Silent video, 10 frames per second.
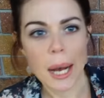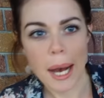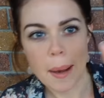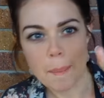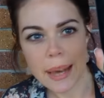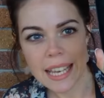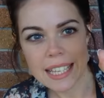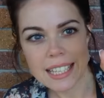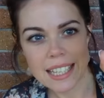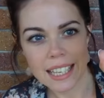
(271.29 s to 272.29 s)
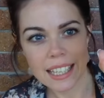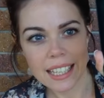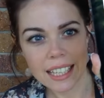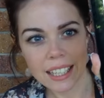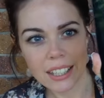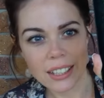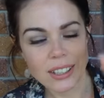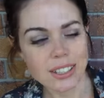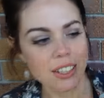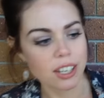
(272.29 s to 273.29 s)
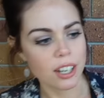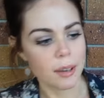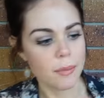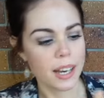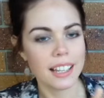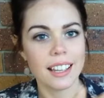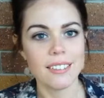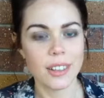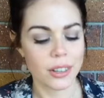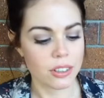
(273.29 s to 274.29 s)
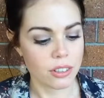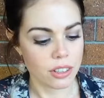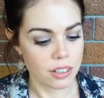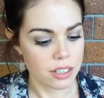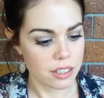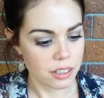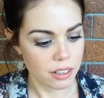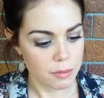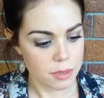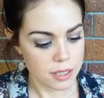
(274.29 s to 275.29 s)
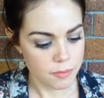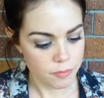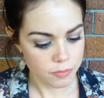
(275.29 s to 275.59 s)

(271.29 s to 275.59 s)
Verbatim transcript: Amazing. Good job. I love going through your Instagrams.